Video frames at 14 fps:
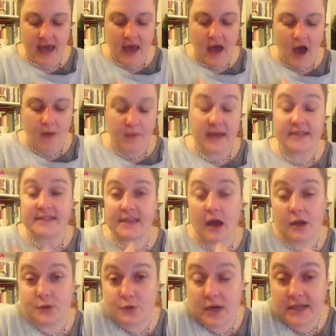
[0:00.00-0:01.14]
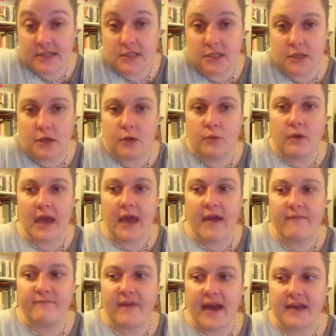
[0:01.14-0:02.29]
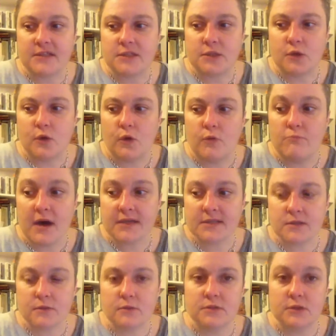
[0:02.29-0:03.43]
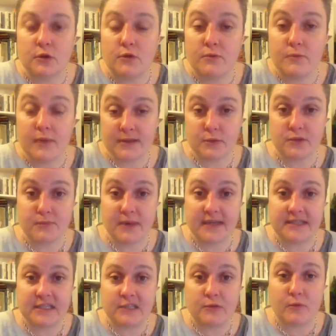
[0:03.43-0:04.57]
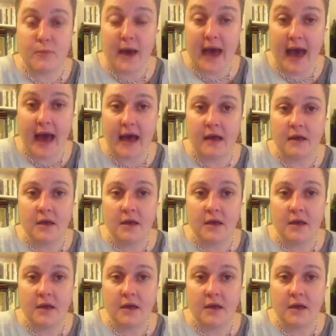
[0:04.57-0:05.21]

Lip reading: It dehydrates you, it affects your muscles ability to repair.